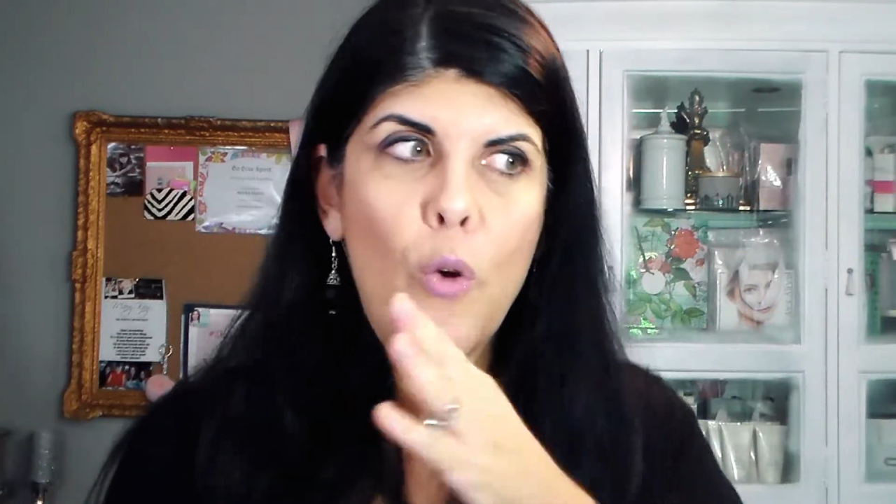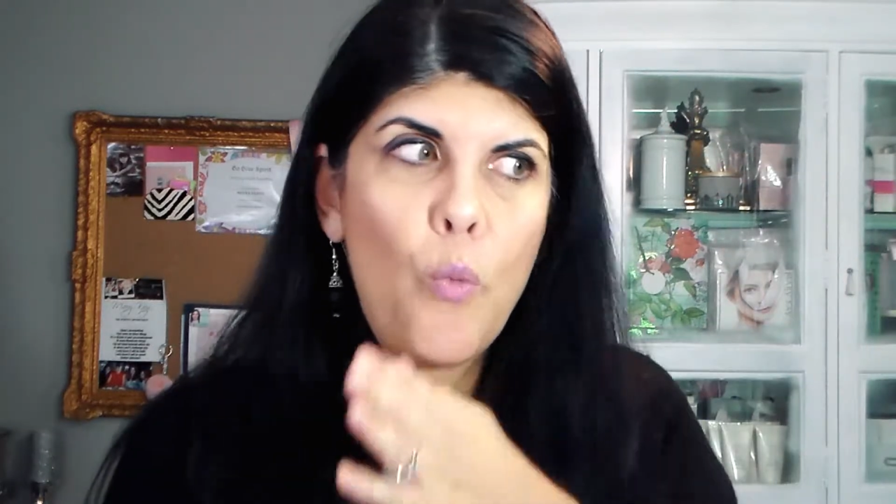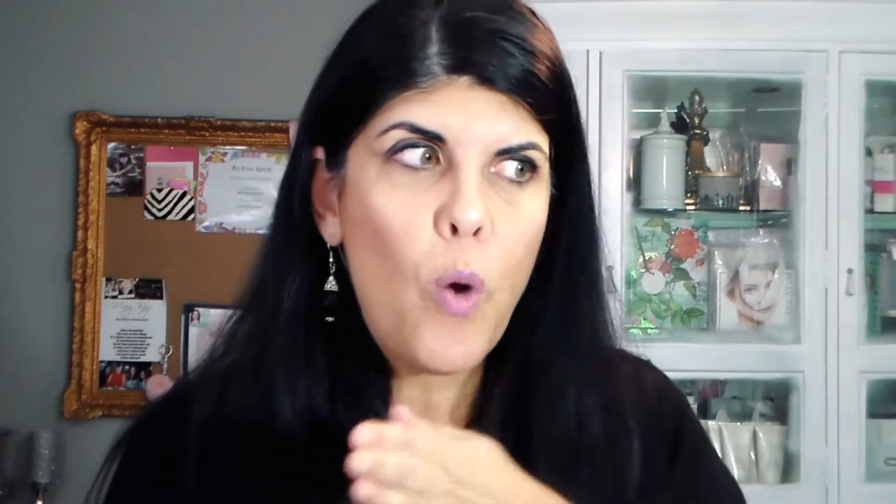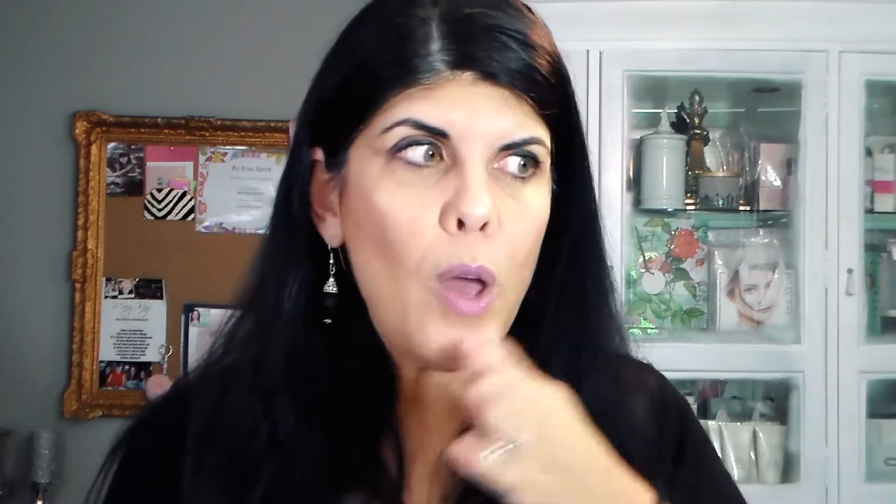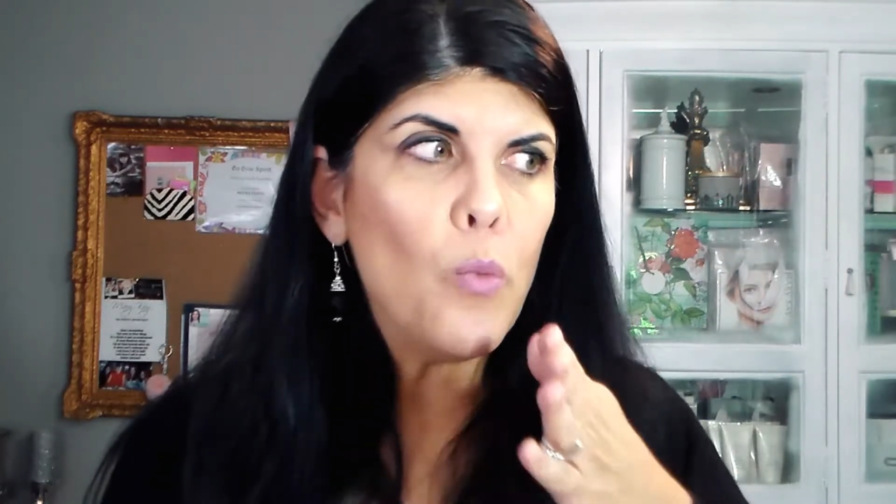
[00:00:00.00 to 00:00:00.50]

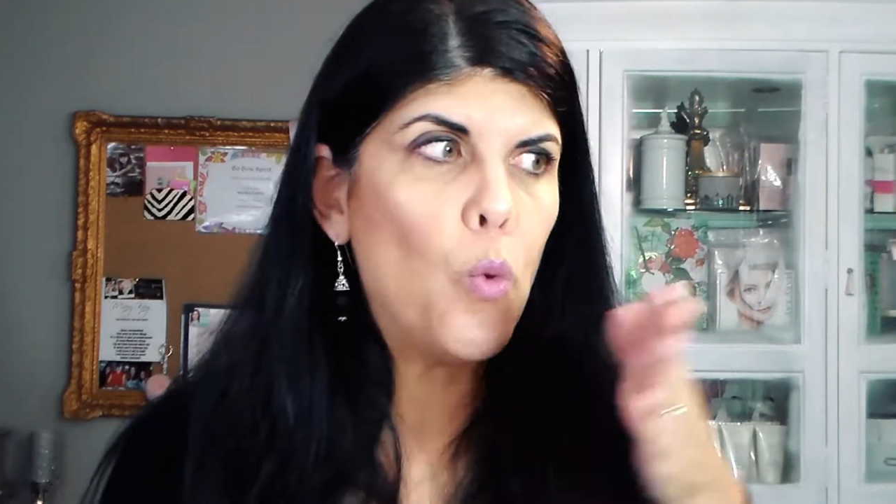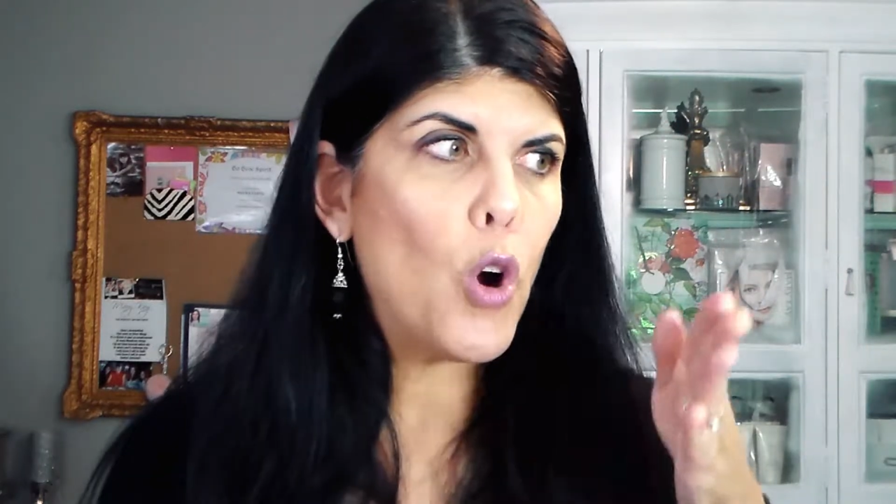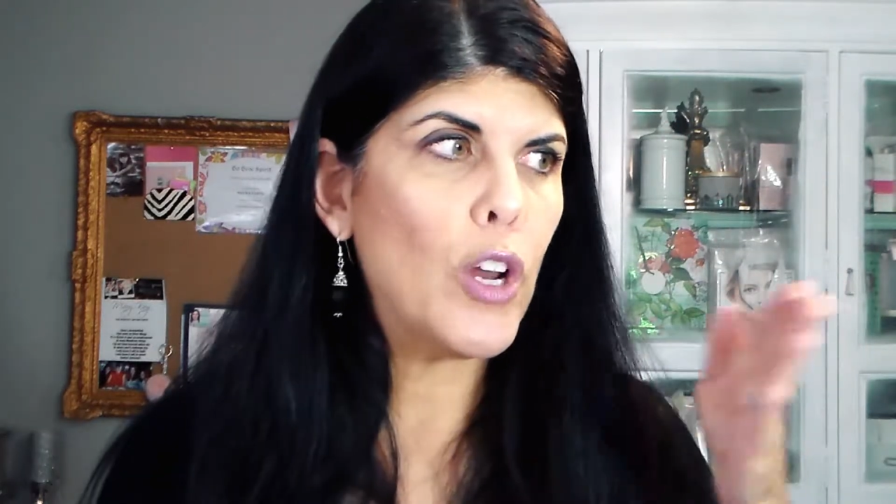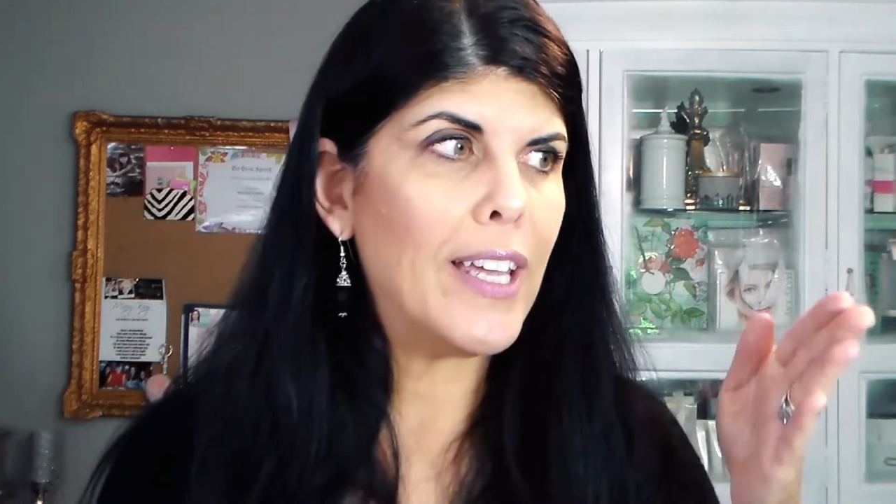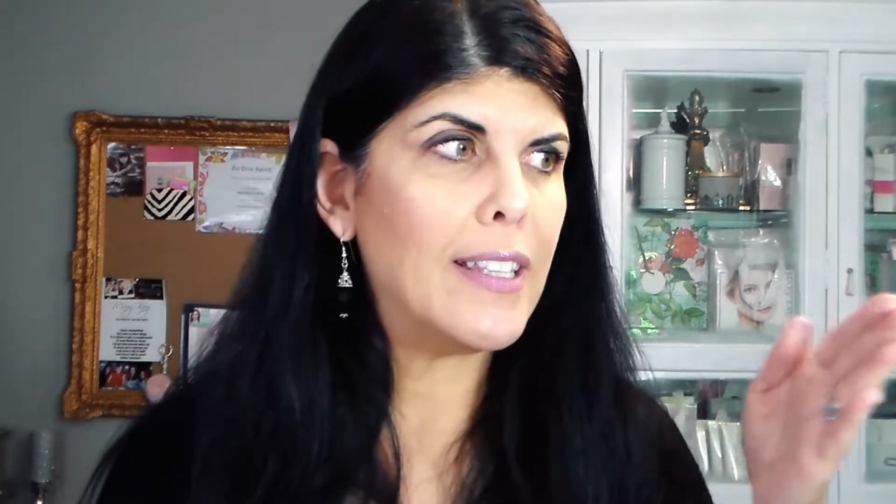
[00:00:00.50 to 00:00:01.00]
what
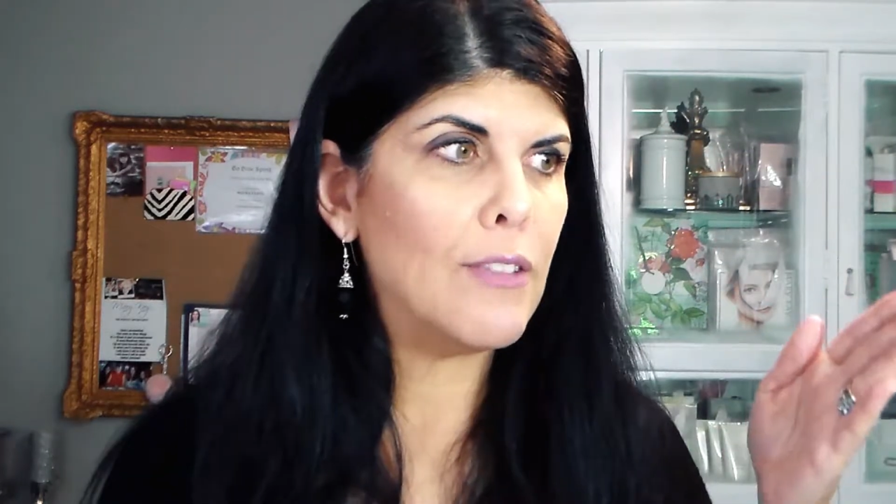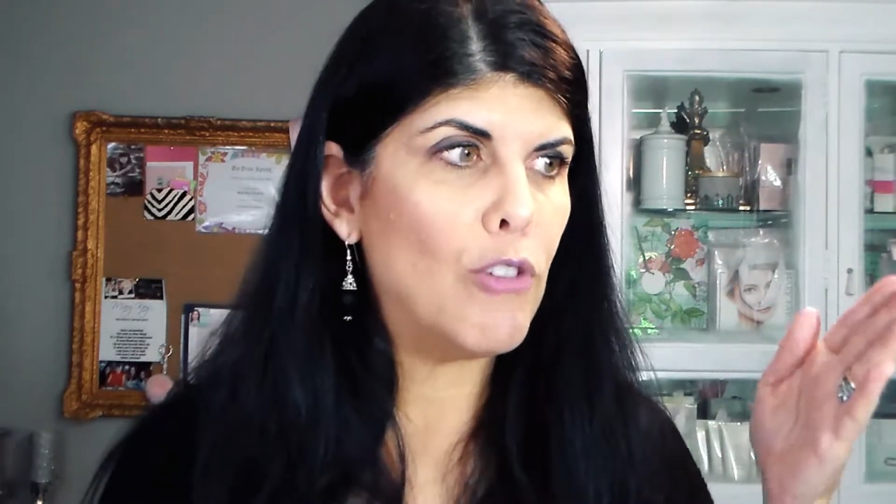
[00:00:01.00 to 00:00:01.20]
work it